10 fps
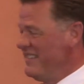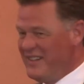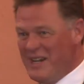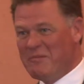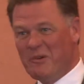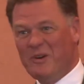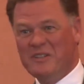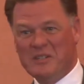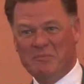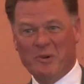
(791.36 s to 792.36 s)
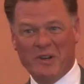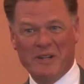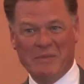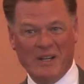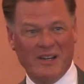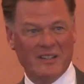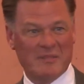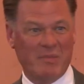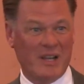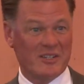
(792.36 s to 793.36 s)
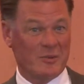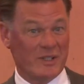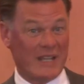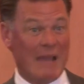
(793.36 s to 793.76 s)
The number one sport in America is boss watching.